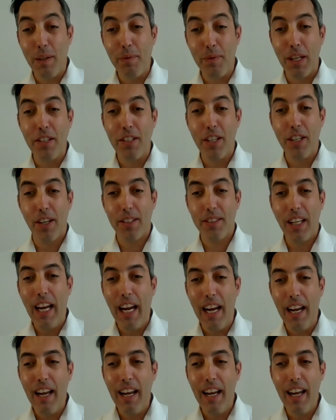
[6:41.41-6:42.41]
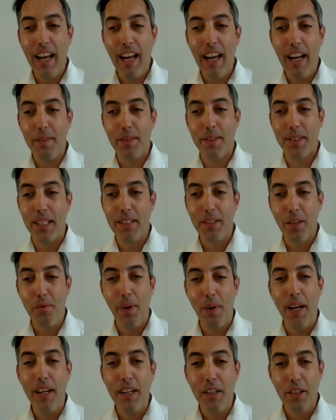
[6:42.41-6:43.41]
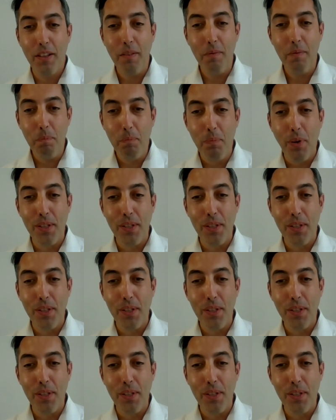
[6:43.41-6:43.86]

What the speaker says: In 15 years, I've seen a very